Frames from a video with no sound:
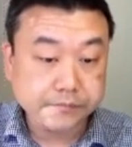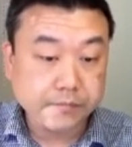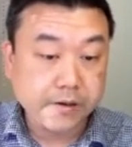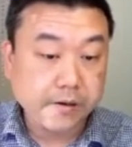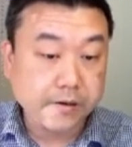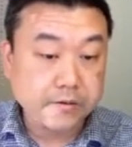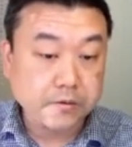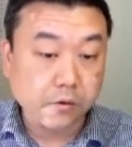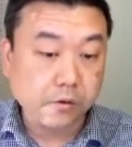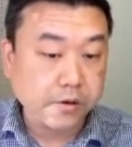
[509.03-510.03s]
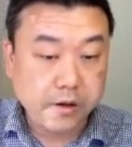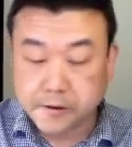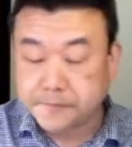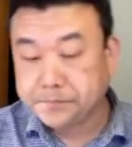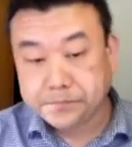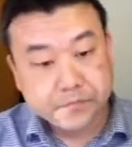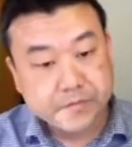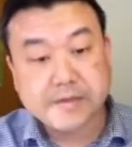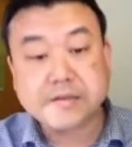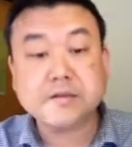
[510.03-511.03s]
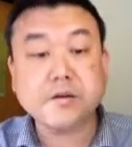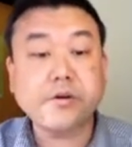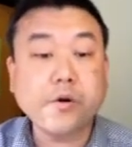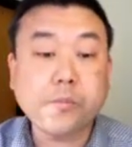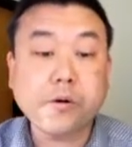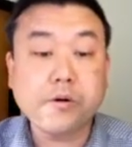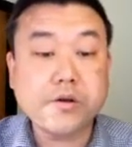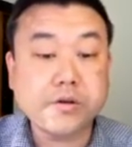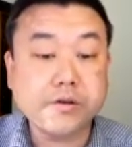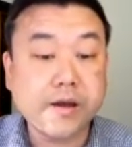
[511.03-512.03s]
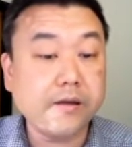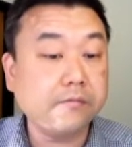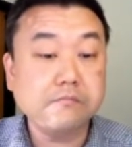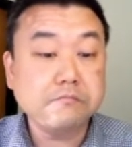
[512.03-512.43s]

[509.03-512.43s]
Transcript: because all the necessary operation that